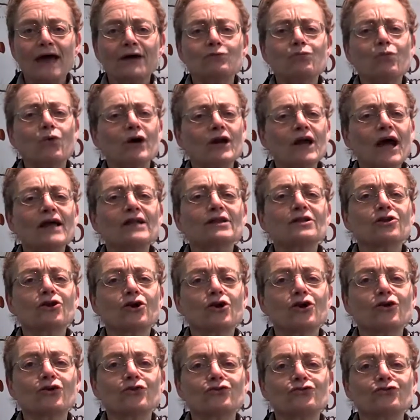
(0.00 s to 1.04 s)
And what I
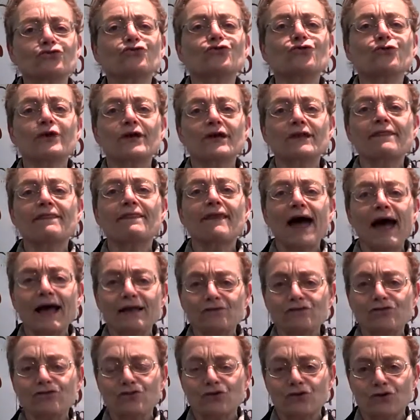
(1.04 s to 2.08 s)
learned during
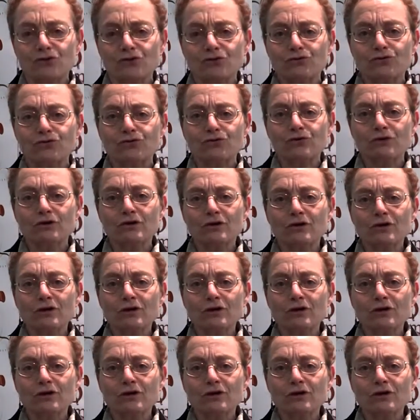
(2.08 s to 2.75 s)
that search